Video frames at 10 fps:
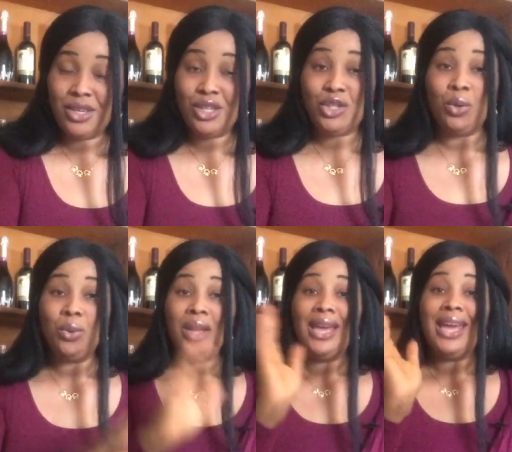
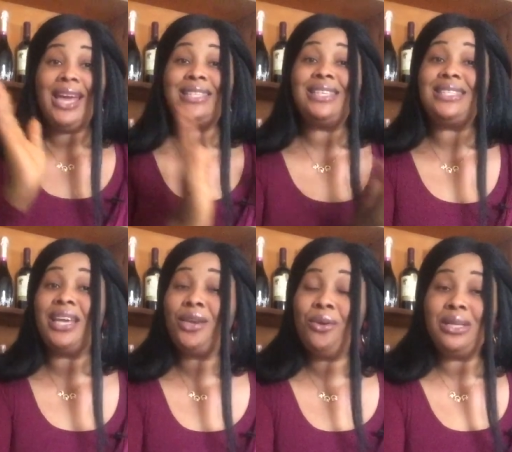So his
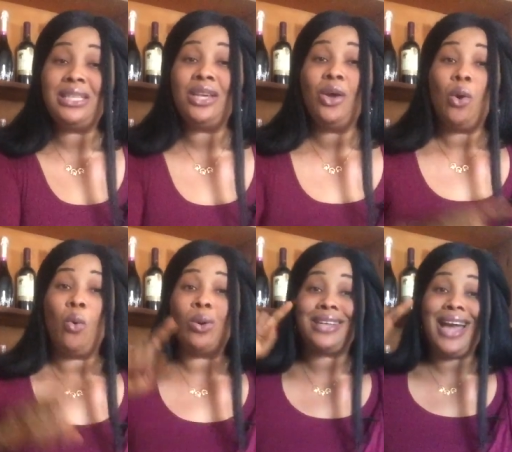insecurity
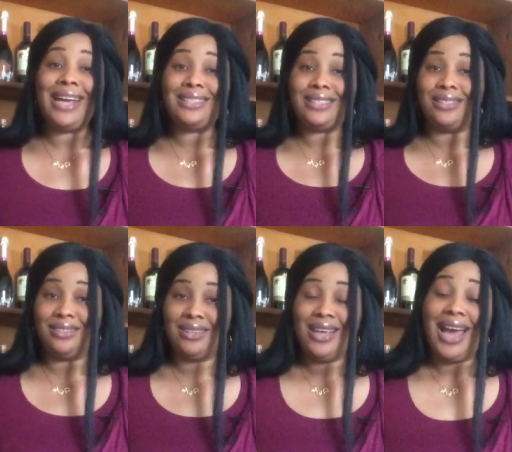was
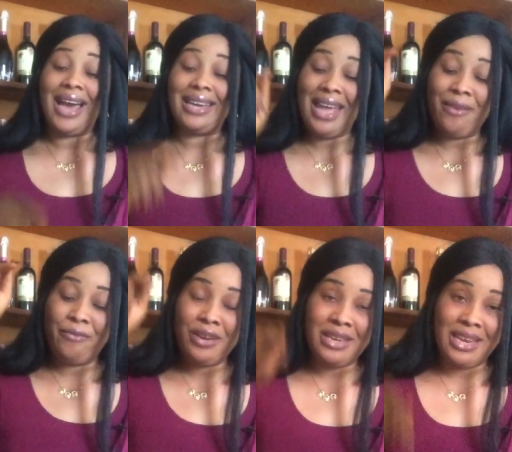heightened, and
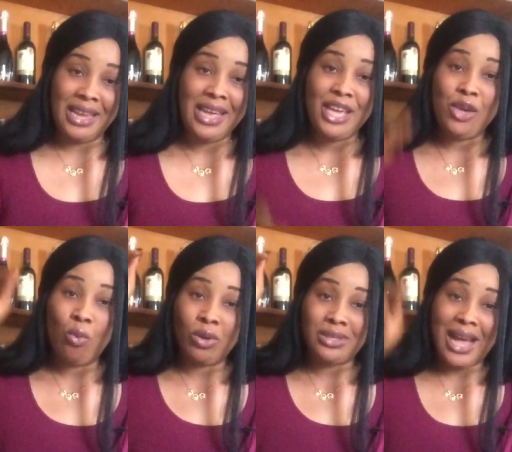every day he
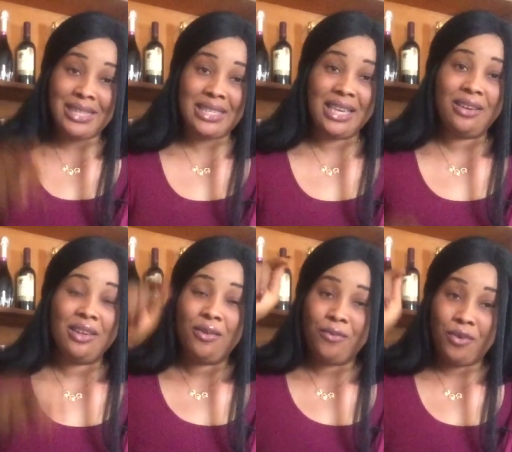was asking
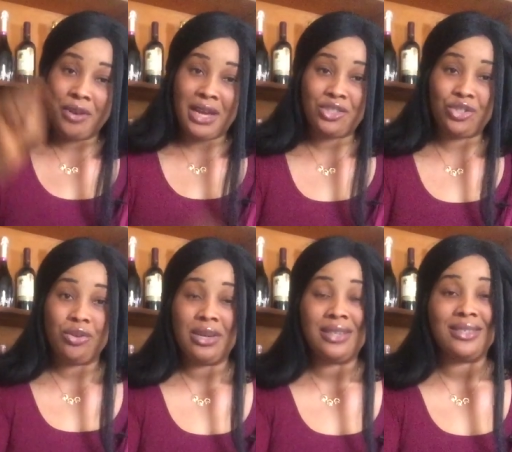for
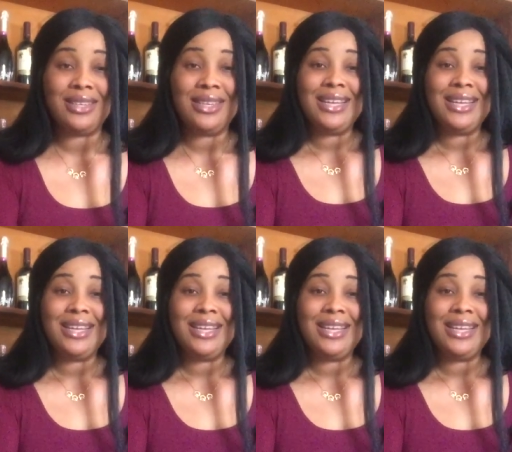reassurance.